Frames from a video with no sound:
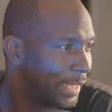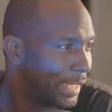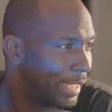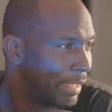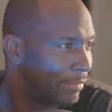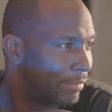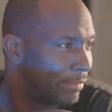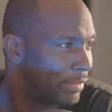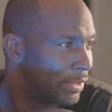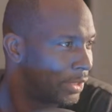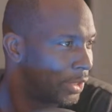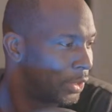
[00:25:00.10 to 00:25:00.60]

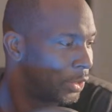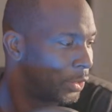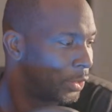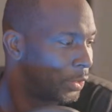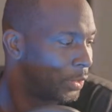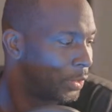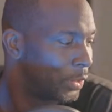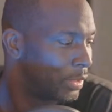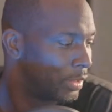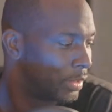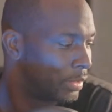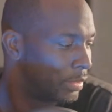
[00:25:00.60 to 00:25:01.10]
I've
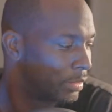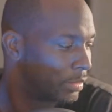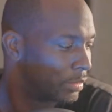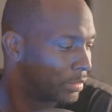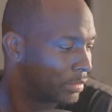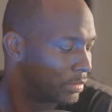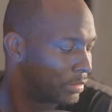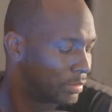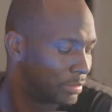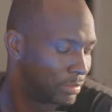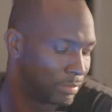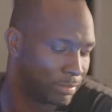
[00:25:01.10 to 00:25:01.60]
learned
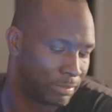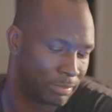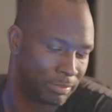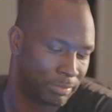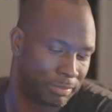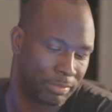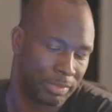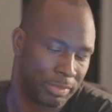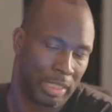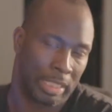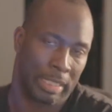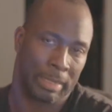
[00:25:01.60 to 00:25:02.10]

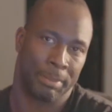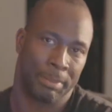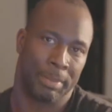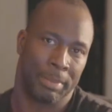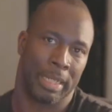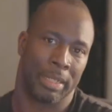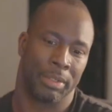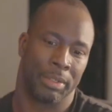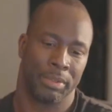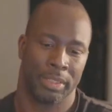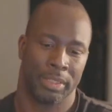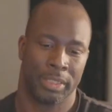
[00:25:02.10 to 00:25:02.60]

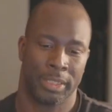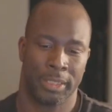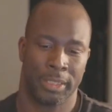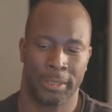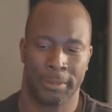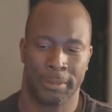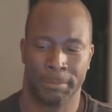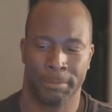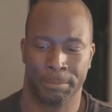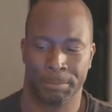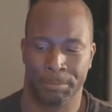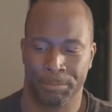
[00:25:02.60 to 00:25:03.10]
about
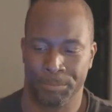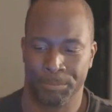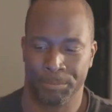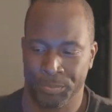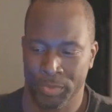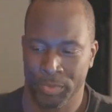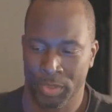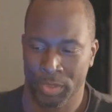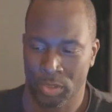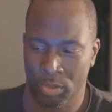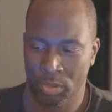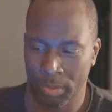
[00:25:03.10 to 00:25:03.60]
um,
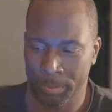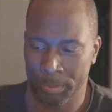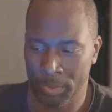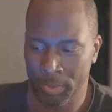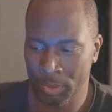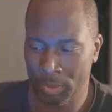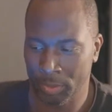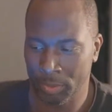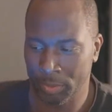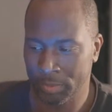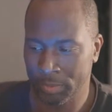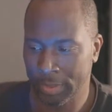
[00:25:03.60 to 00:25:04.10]

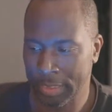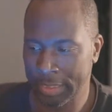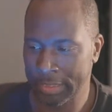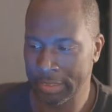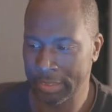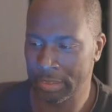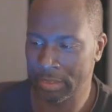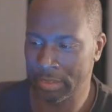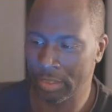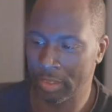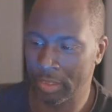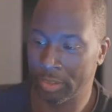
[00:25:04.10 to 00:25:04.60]
crypto and
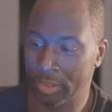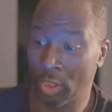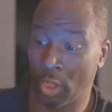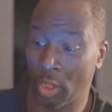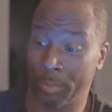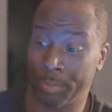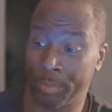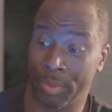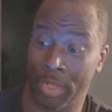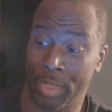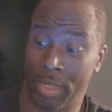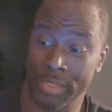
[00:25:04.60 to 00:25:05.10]
the, the
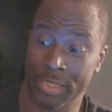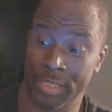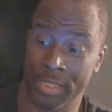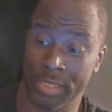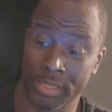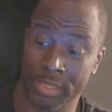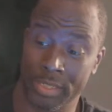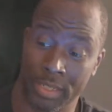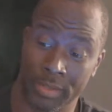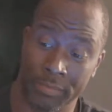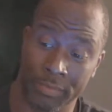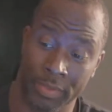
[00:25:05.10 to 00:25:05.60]
thought
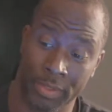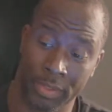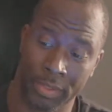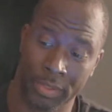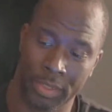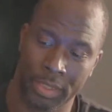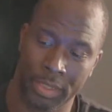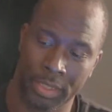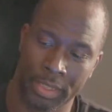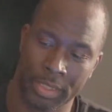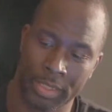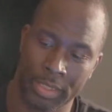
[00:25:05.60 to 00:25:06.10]
process of it
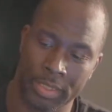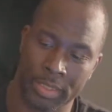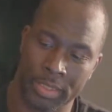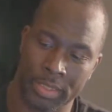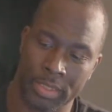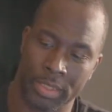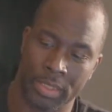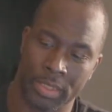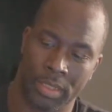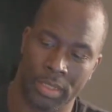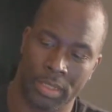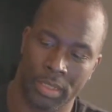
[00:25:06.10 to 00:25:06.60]
is
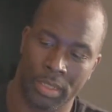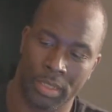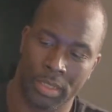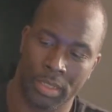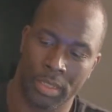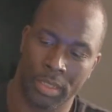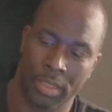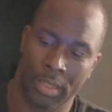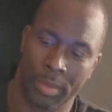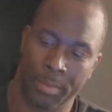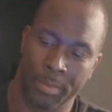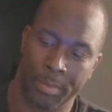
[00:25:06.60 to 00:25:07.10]

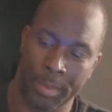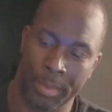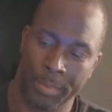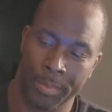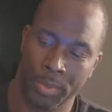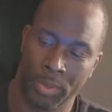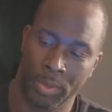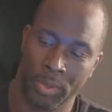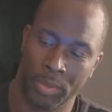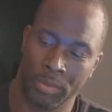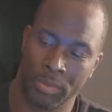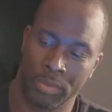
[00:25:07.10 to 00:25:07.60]

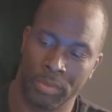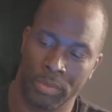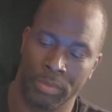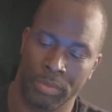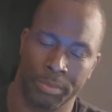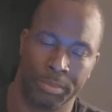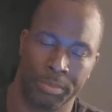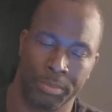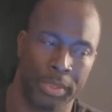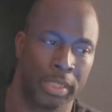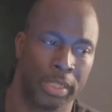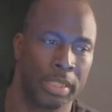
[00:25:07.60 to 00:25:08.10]
people,
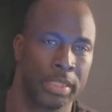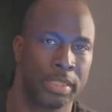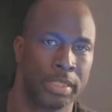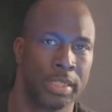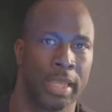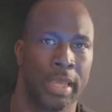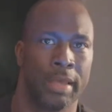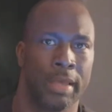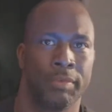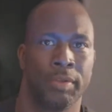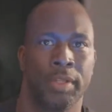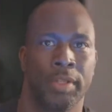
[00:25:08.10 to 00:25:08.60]
because they
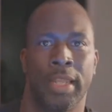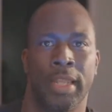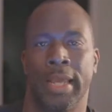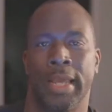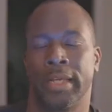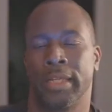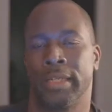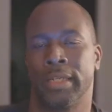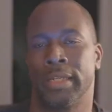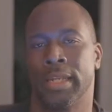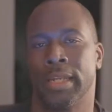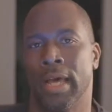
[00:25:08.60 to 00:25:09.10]
have a lack
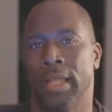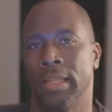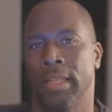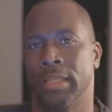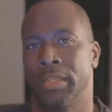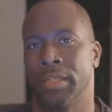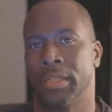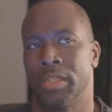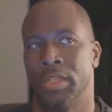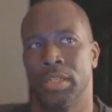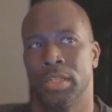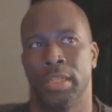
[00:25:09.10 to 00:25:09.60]
of
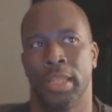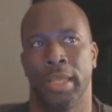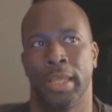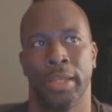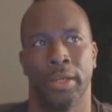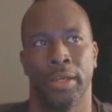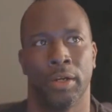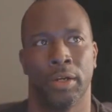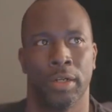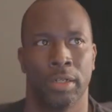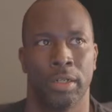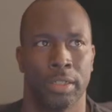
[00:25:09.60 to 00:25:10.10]
knowledge, they
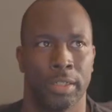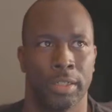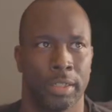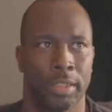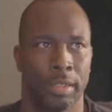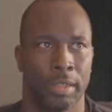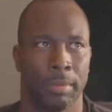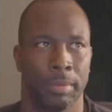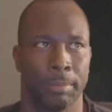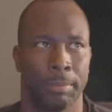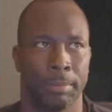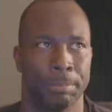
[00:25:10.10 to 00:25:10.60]
are
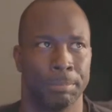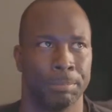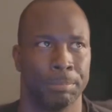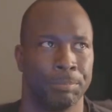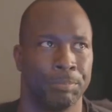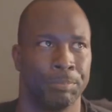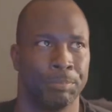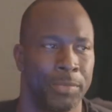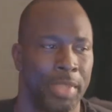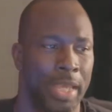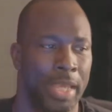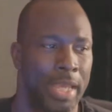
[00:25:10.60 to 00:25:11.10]
um,
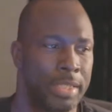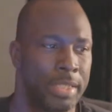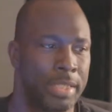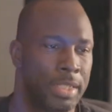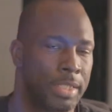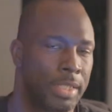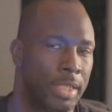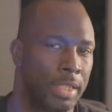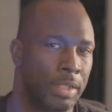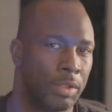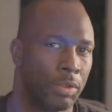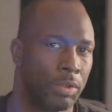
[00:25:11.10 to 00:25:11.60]

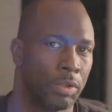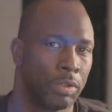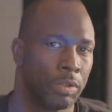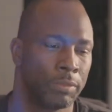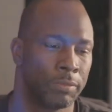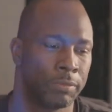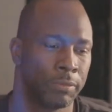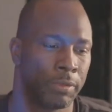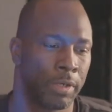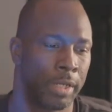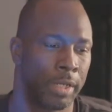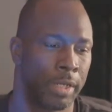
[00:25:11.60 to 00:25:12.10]
hesitant or
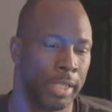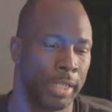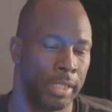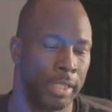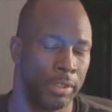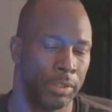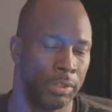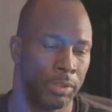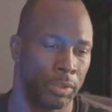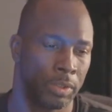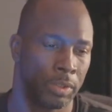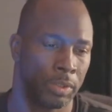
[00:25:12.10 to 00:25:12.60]
afraid
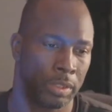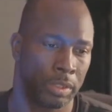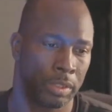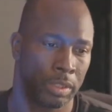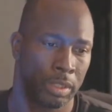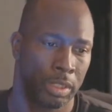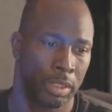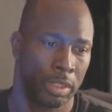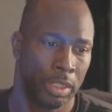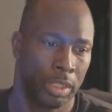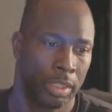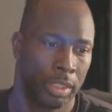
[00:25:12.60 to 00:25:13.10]
or
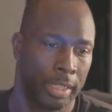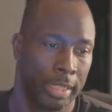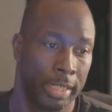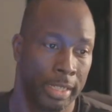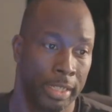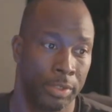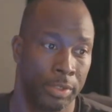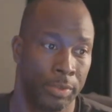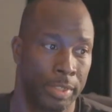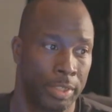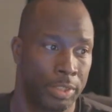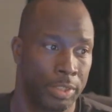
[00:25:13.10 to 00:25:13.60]

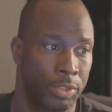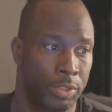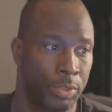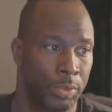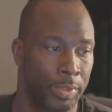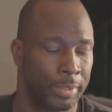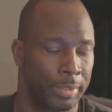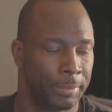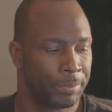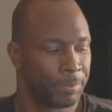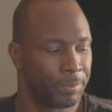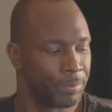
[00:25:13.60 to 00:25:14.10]
ignorant to
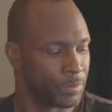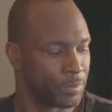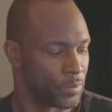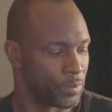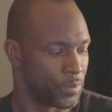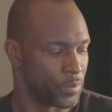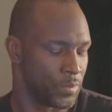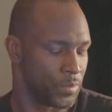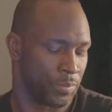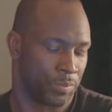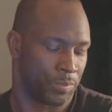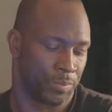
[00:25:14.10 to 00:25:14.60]
it.
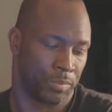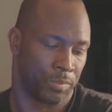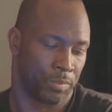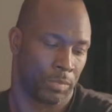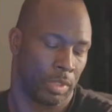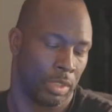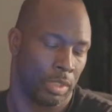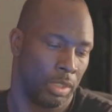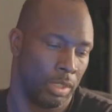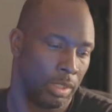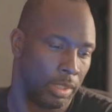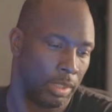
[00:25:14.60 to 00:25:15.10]

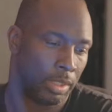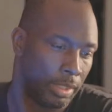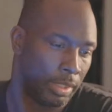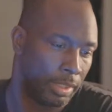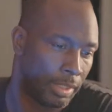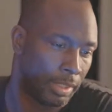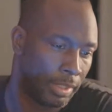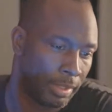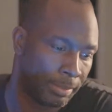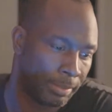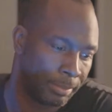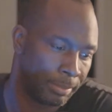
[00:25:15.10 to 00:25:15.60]

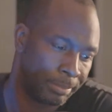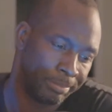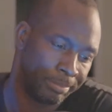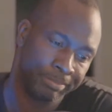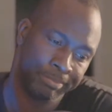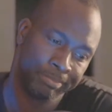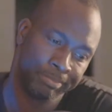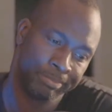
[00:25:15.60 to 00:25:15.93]
Um,